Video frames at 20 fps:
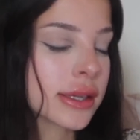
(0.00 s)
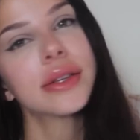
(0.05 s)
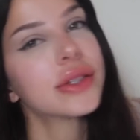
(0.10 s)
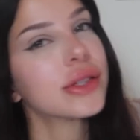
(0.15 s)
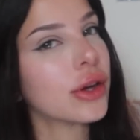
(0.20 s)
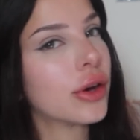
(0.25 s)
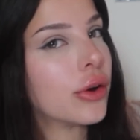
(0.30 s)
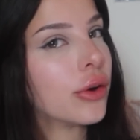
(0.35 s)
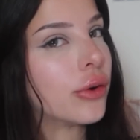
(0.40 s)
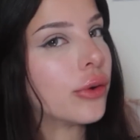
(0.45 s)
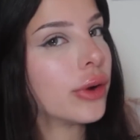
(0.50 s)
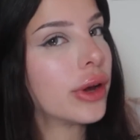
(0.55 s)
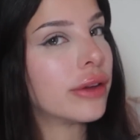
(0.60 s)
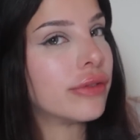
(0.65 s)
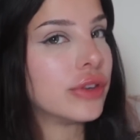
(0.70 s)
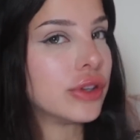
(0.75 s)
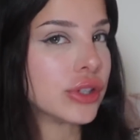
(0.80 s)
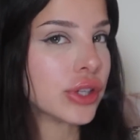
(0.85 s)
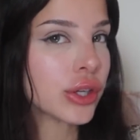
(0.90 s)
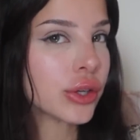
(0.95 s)
So if
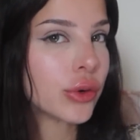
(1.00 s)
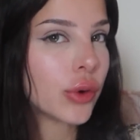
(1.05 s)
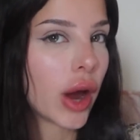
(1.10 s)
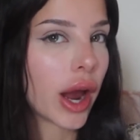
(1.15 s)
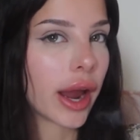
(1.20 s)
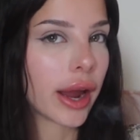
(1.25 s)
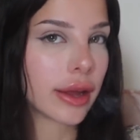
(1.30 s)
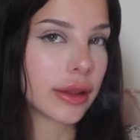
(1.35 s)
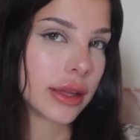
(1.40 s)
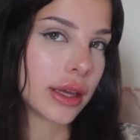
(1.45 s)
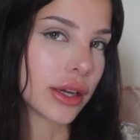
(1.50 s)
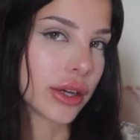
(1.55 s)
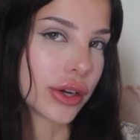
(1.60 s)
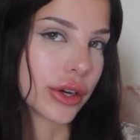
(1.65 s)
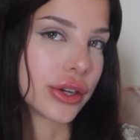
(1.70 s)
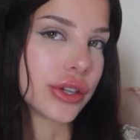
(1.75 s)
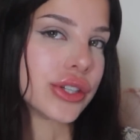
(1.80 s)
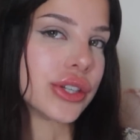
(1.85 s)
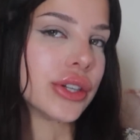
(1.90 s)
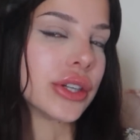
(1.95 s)
you do, I highly
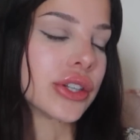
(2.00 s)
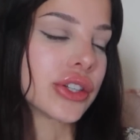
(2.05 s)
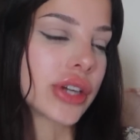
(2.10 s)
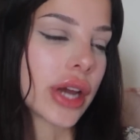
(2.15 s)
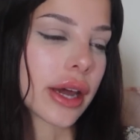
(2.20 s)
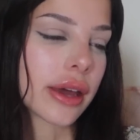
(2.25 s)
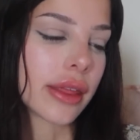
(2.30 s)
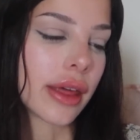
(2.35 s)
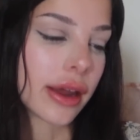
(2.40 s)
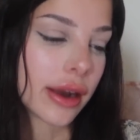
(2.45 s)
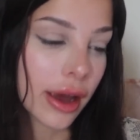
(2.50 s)
encourage you to check that